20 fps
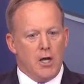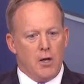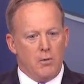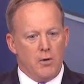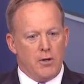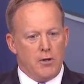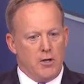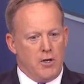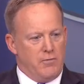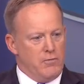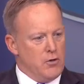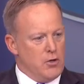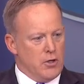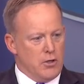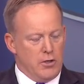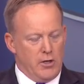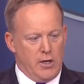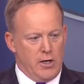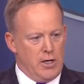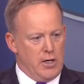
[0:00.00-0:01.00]
whether if you were
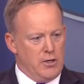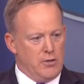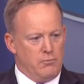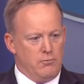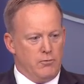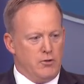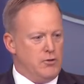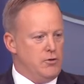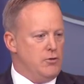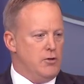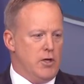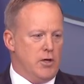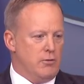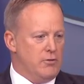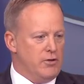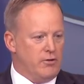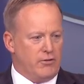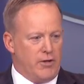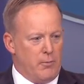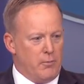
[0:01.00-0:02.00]
cleared on
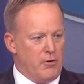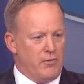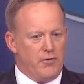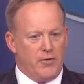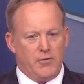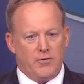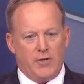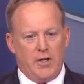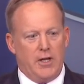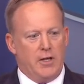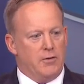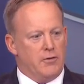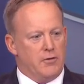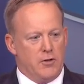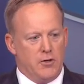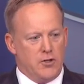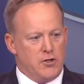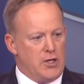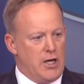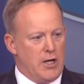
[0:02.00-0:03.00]
December 15th
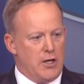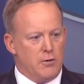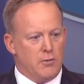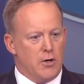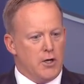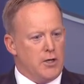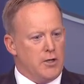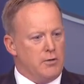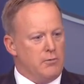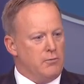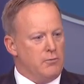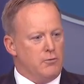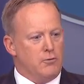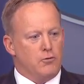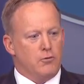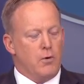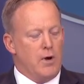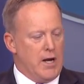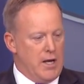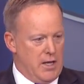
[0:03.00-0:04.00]
or January
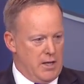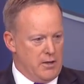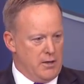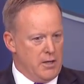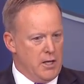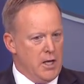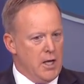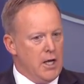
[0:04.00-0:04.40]
20th,